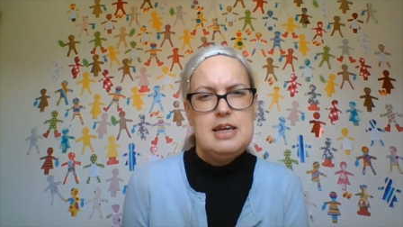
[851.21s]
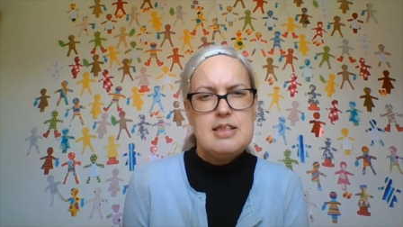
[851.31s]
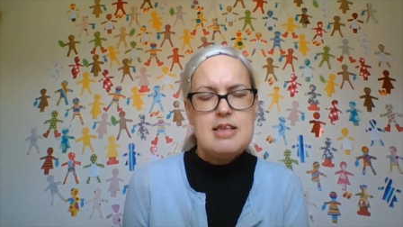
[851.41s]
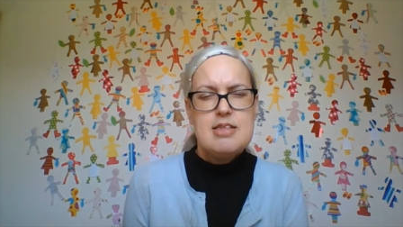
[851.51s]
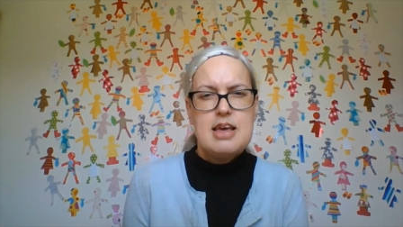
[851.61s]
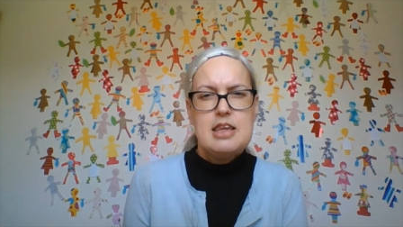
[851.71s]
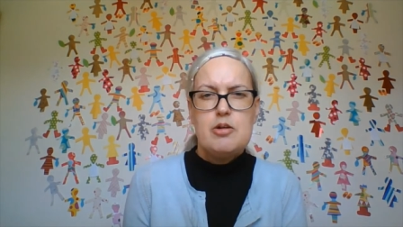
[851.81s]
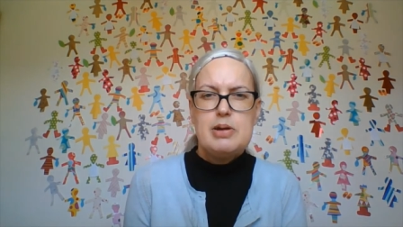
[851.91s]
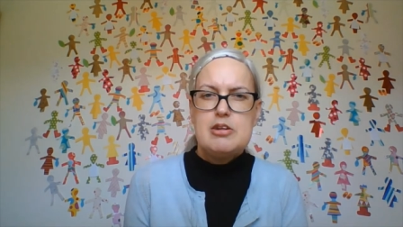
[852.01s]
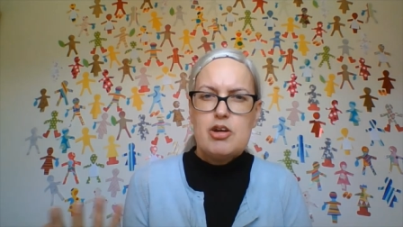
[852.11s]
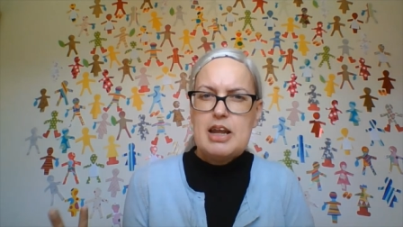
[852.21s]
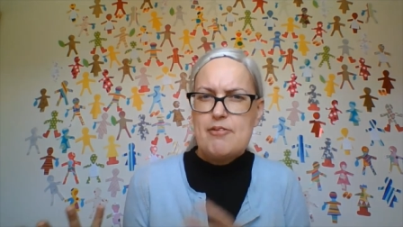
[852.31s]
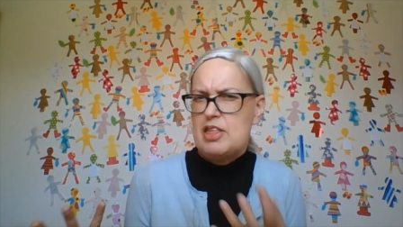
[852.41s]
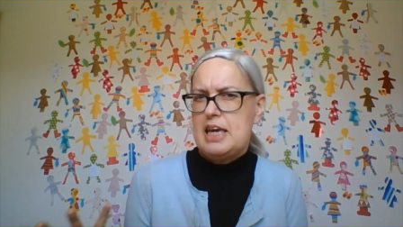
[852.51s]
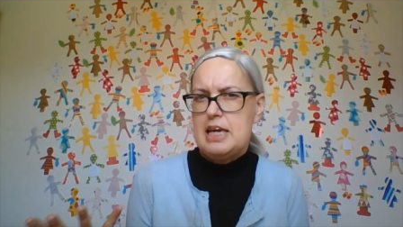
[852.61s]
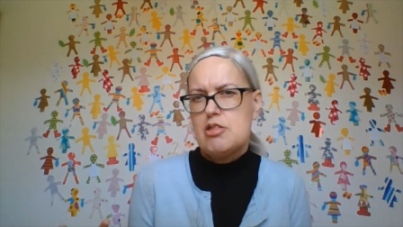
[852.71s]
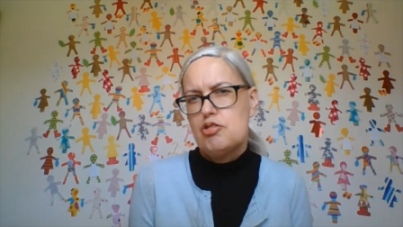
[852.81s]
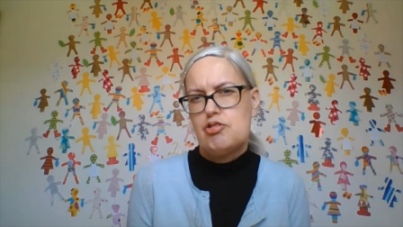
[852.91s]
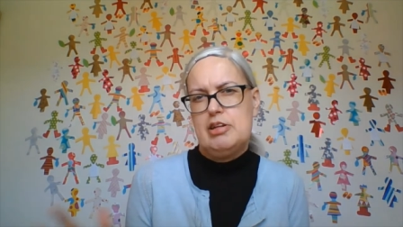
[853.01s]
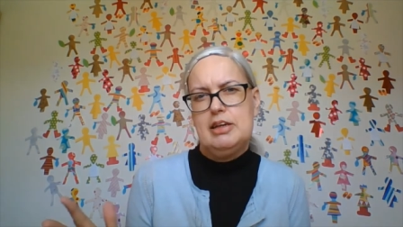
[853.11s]
Is he saying that we don't have to eat
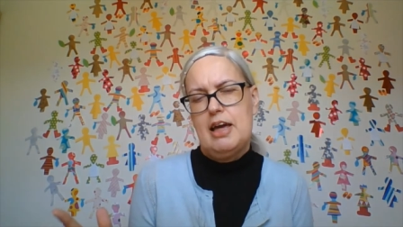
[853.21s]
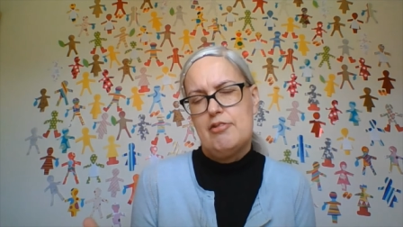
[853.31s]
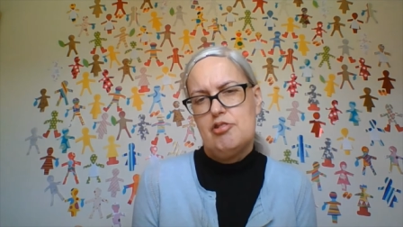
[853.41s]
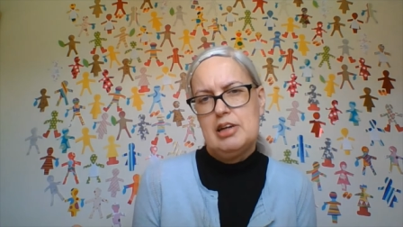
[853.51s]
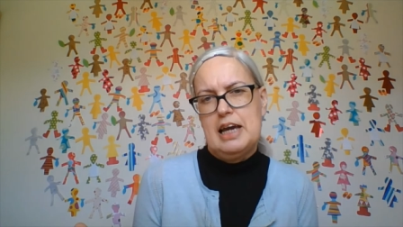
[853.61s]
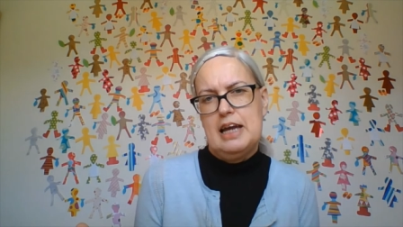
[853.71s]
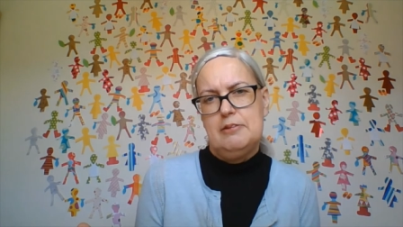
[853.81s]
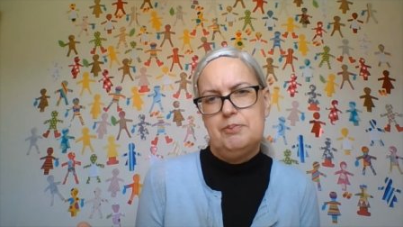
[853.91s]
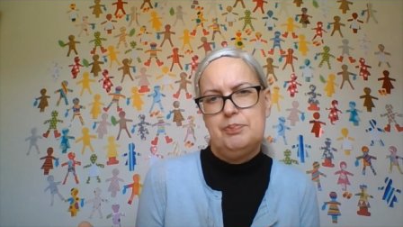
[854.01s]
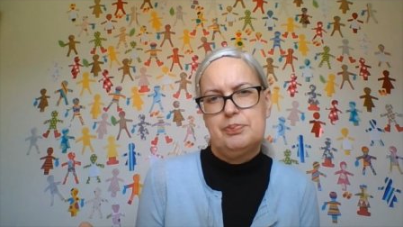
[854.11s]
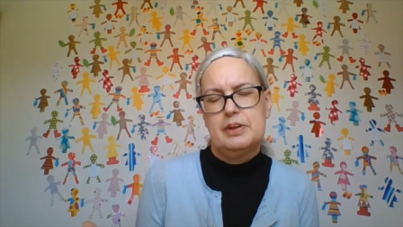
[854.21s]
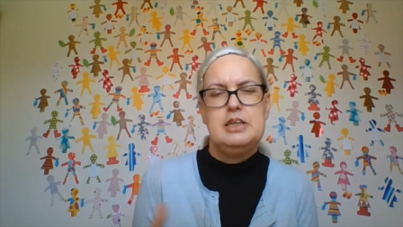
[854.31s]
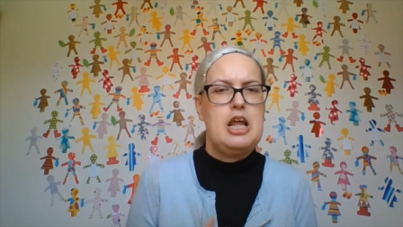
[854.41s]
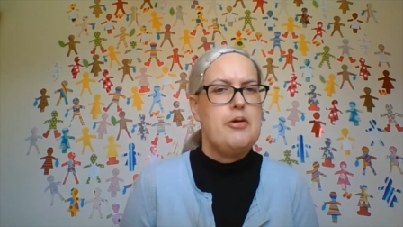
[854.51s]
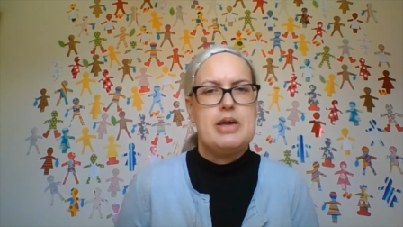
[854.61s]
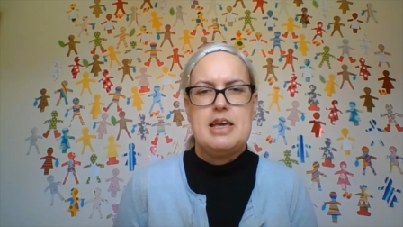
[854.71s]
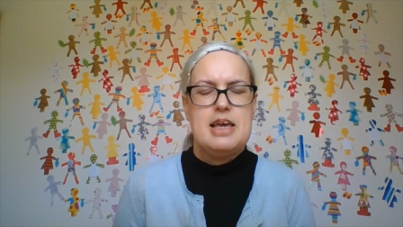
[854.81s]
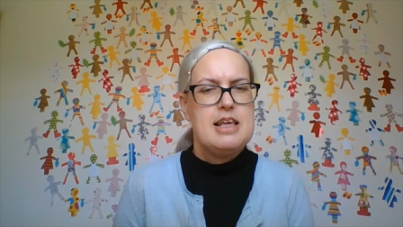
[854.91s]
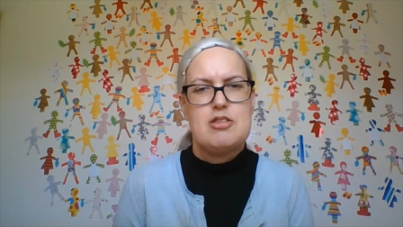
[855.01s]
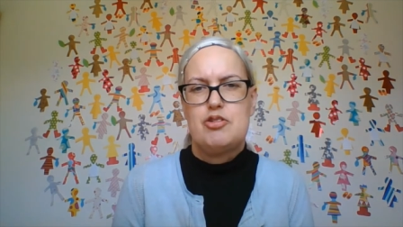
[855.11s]
or drink ever again? No,
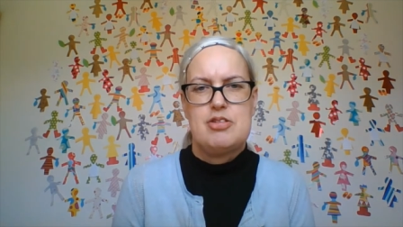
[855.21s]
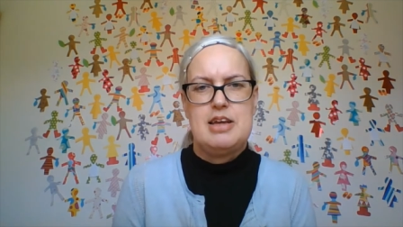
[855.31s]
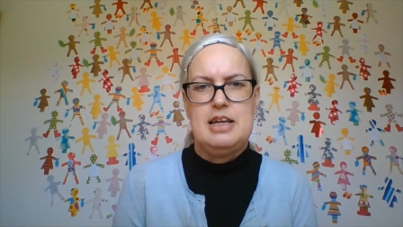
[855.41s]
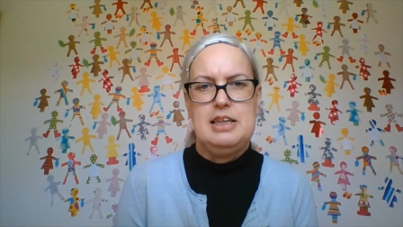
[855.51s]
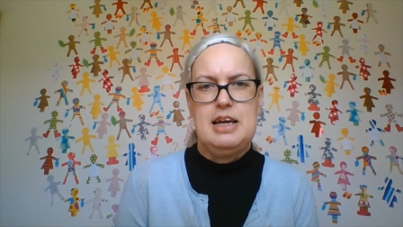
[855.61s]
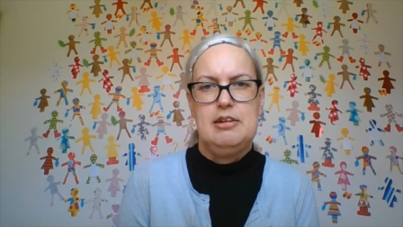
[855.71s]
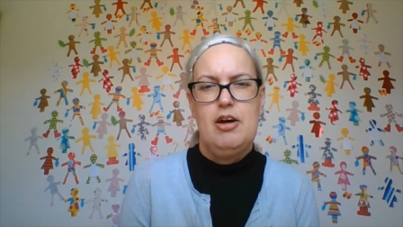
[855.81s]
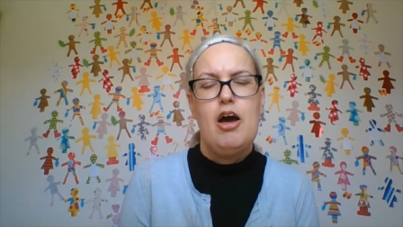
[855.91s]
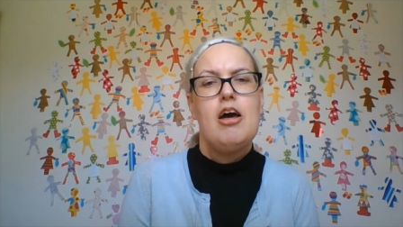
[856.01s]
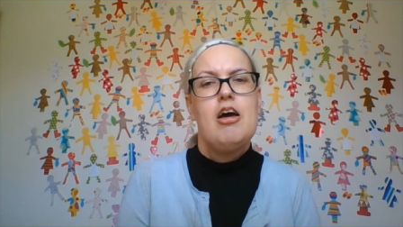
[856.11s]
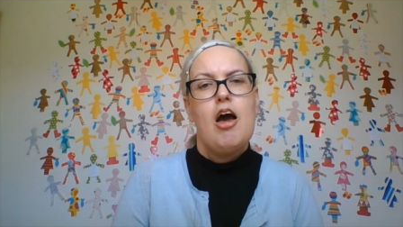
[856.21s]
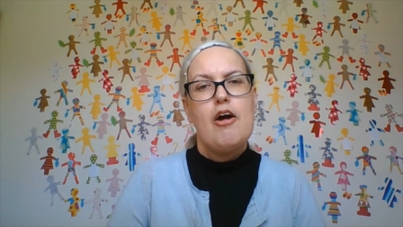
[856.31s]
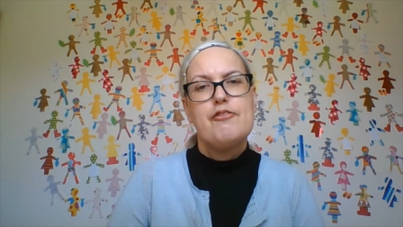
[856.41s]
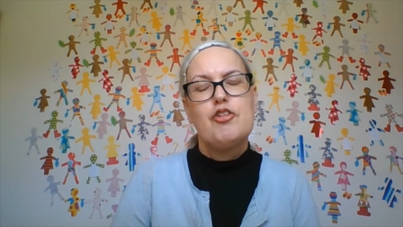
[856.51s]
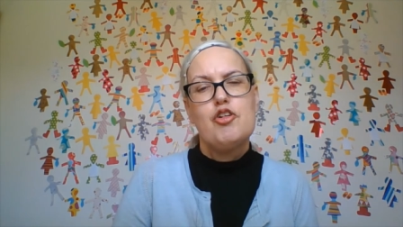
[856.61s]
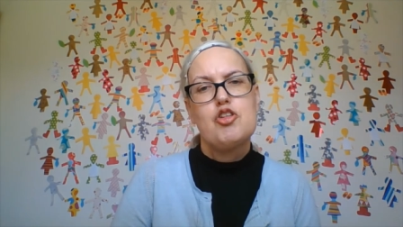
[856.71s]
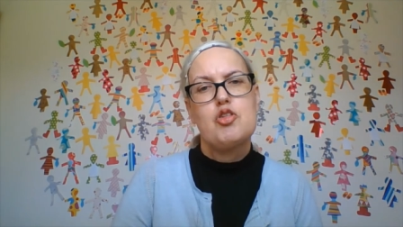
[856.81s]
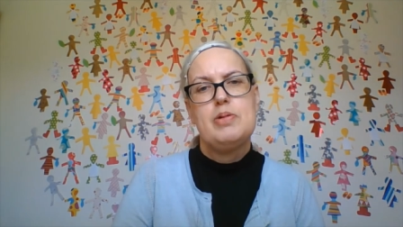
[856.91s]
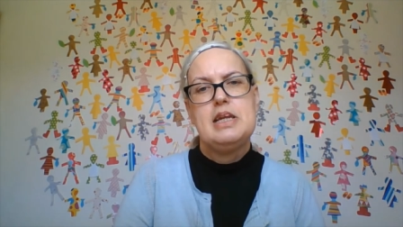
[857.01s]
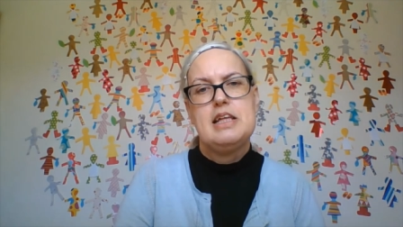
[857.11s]
he's not saying that. Of
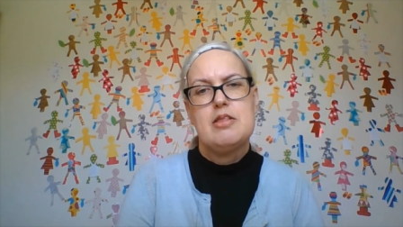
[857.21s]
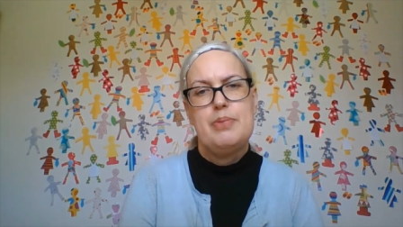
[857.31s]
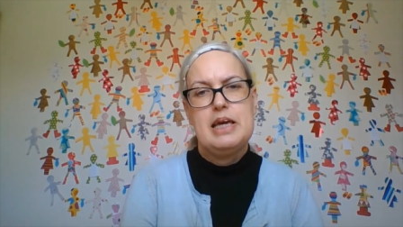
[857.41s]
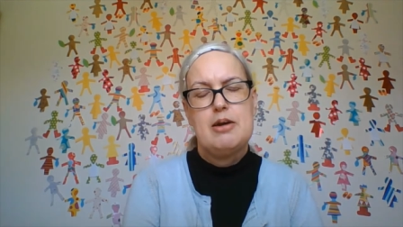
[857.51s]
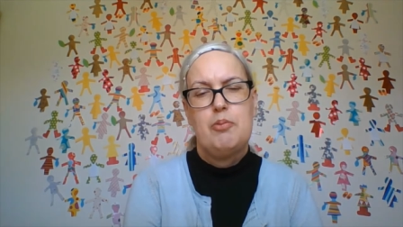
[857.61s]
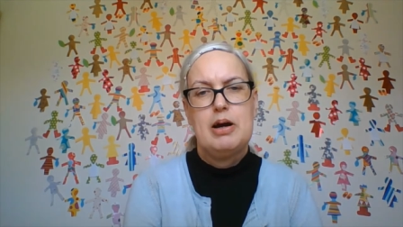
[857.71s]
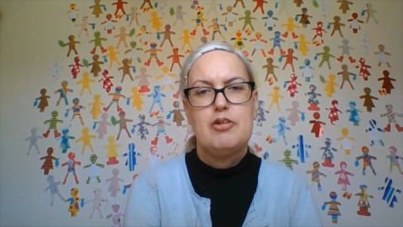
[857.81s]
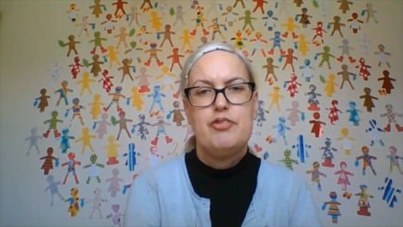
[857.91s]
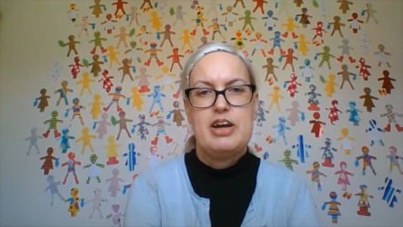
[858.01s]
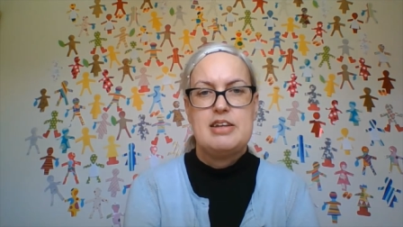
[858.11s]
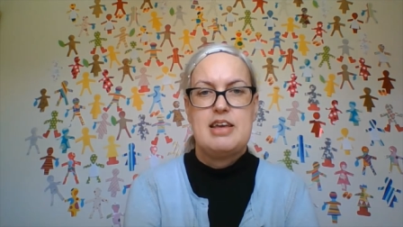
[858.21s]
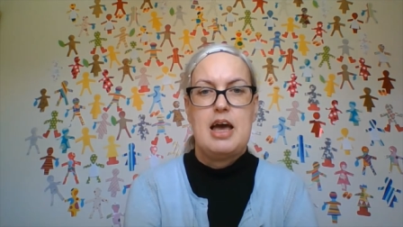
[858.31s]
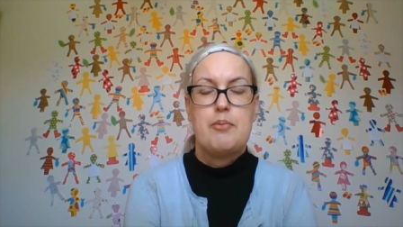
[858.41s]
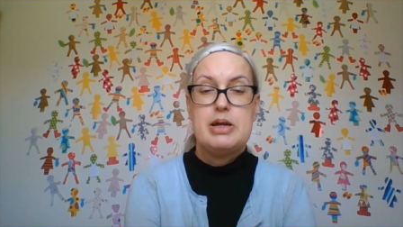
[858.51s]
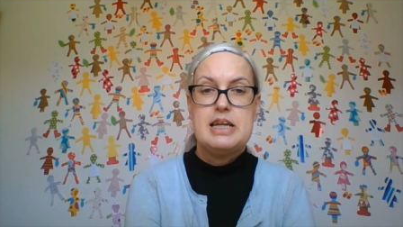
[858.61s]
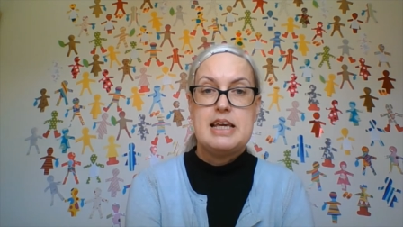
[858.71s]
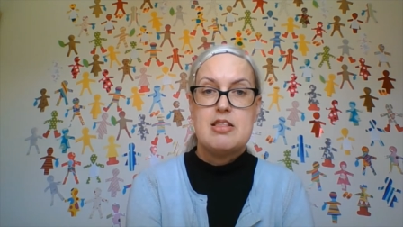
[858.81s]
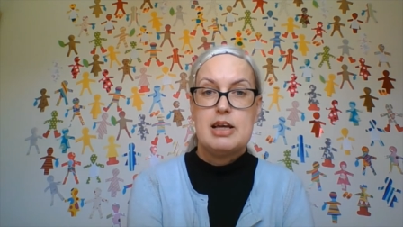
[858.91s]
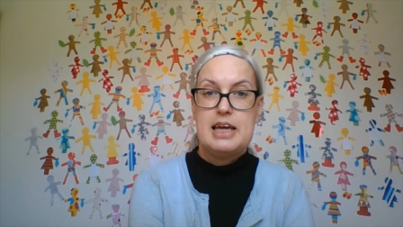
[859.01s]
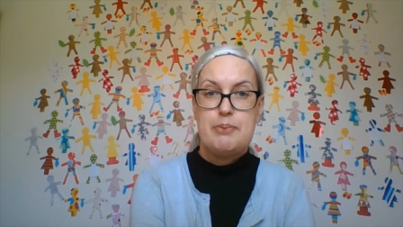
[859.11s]
course, we need to be well fed and we need
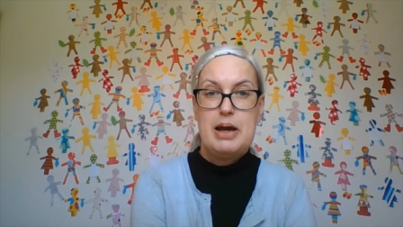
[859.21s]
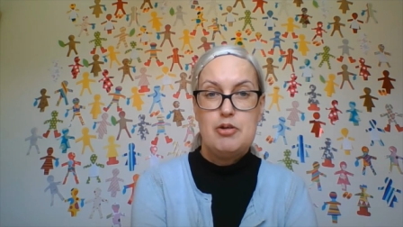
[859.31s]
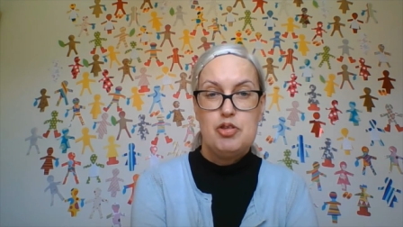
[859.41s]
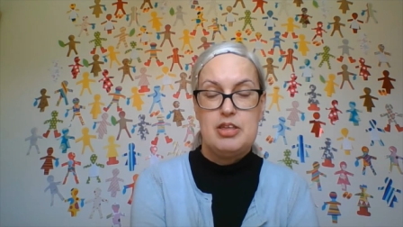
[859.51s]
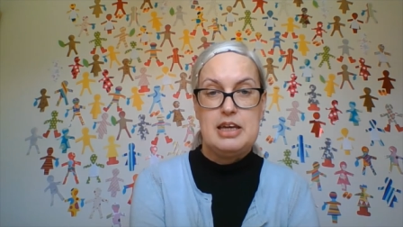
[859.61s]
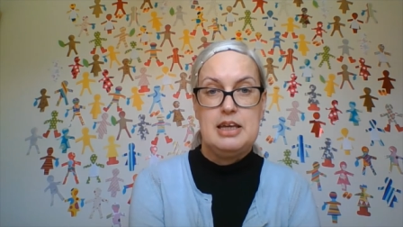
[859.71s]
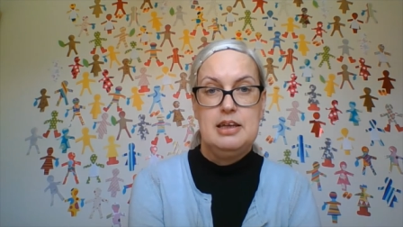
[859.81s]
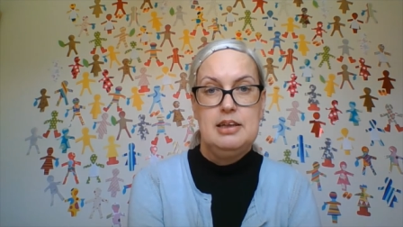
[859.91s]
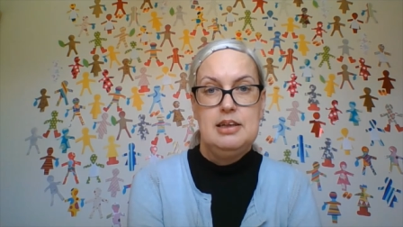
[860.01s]
to keep healthy.